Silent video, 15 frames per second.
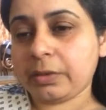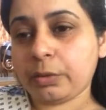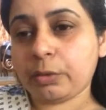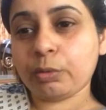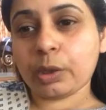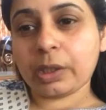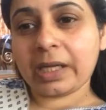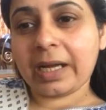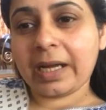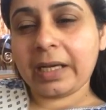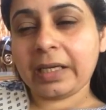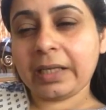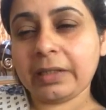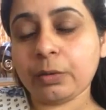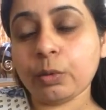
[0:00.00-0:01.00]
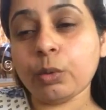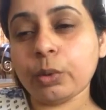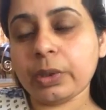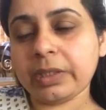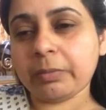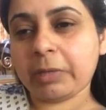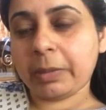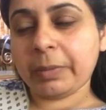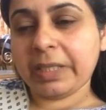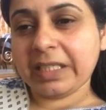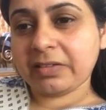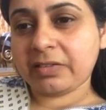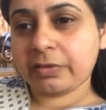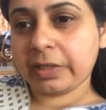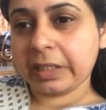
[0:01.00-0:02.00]
what I do in my
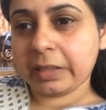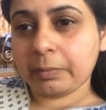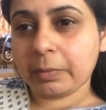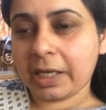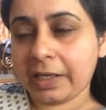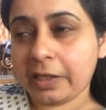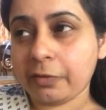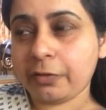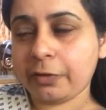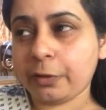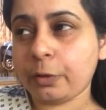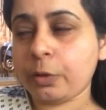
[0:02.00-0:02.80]
mainstream life,